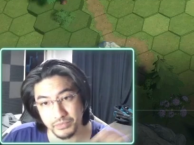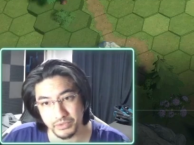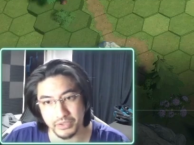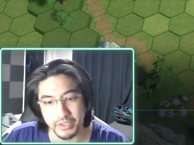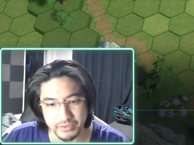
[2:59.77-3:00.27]

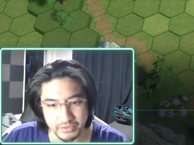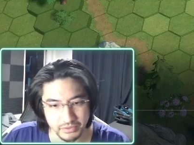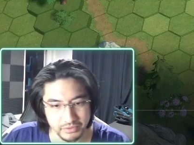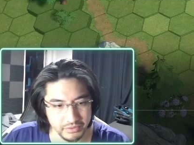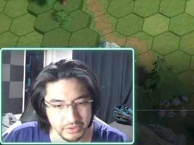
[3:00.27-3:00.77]
All right,
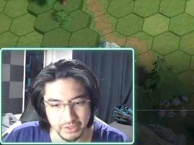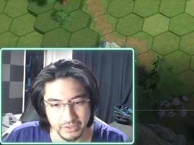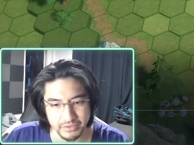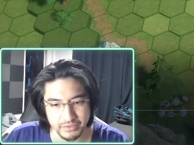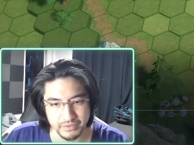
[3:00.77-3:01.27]
so
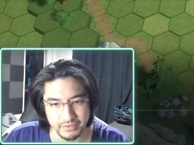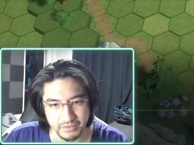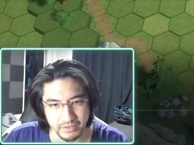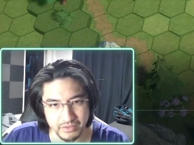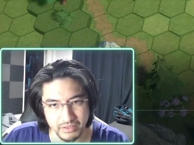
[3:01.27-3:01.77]
let's
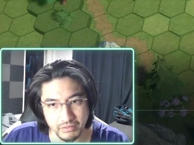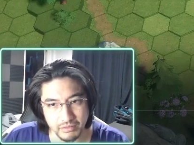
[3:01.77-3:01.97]
go.